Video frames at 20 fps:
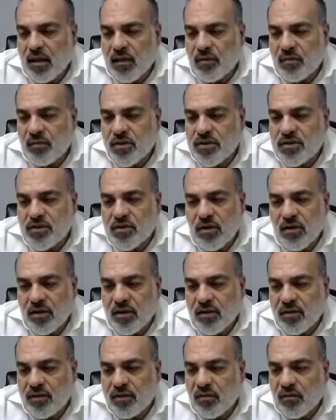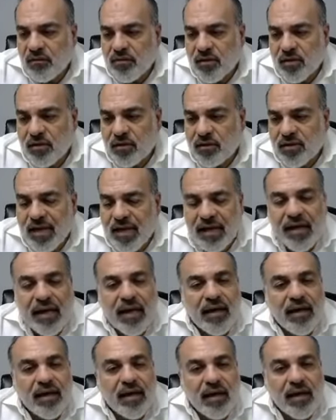We started over a
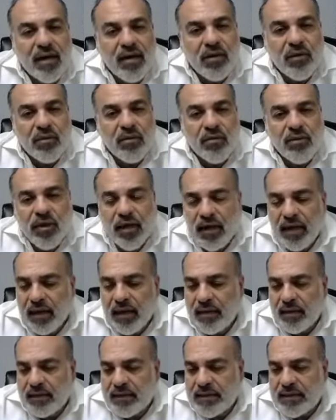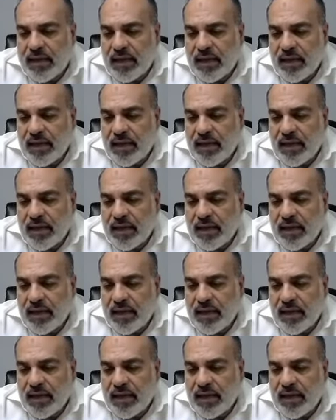decade ago, and